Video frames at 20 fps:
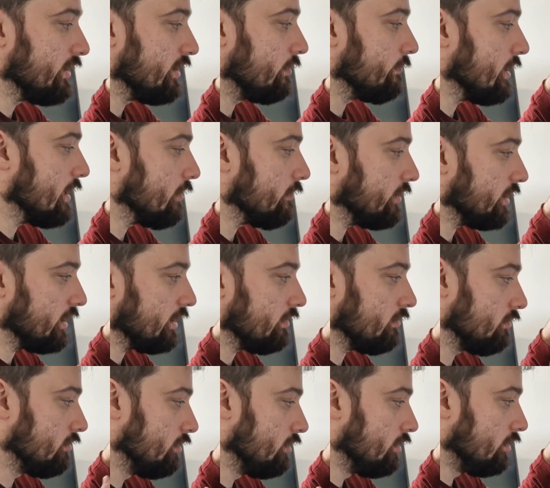them out in
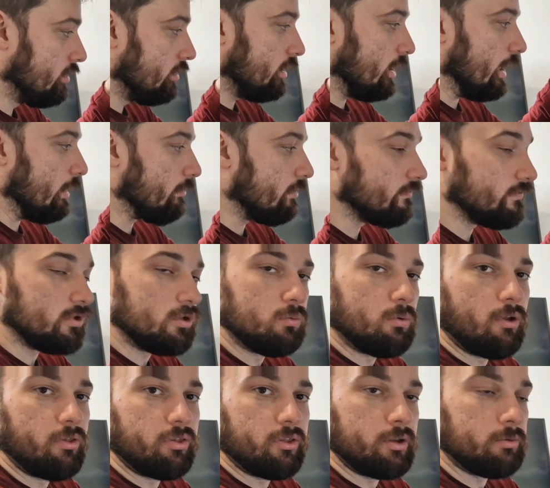however you
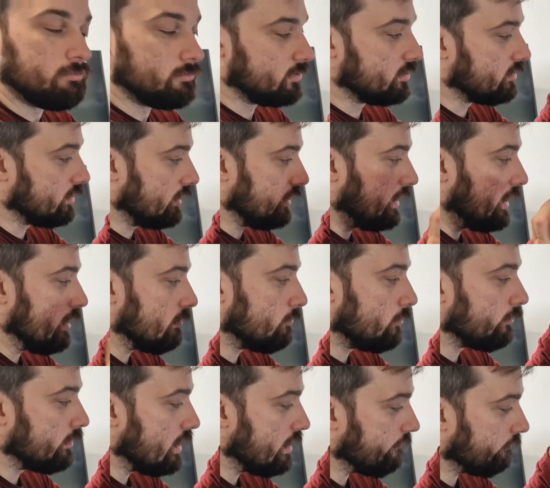want them to allow
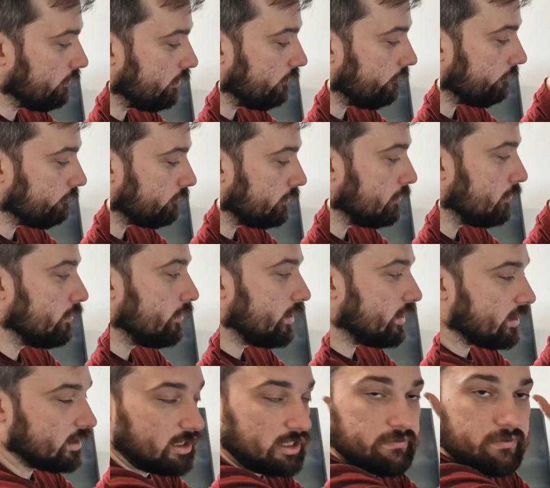more airflow through, or you
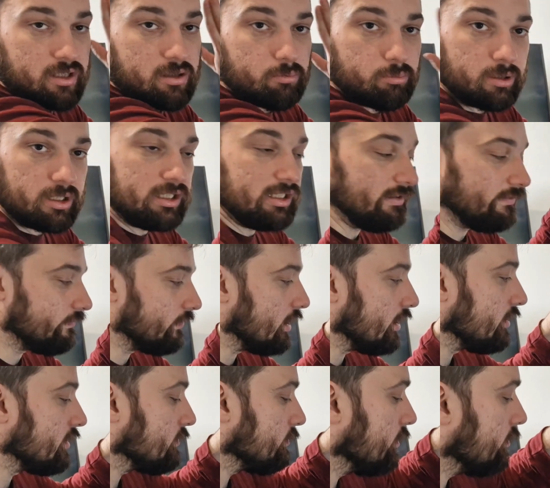can leave it completely flat
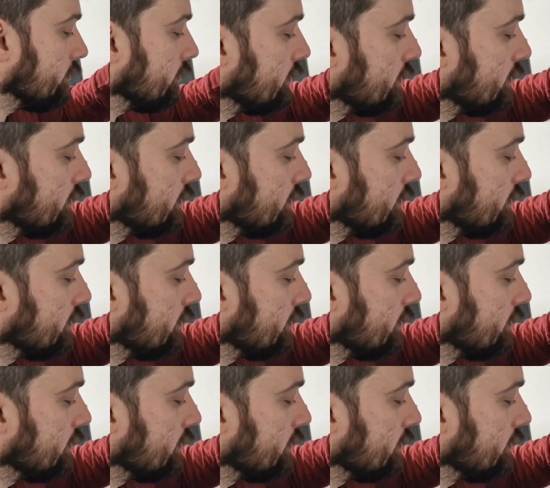as well.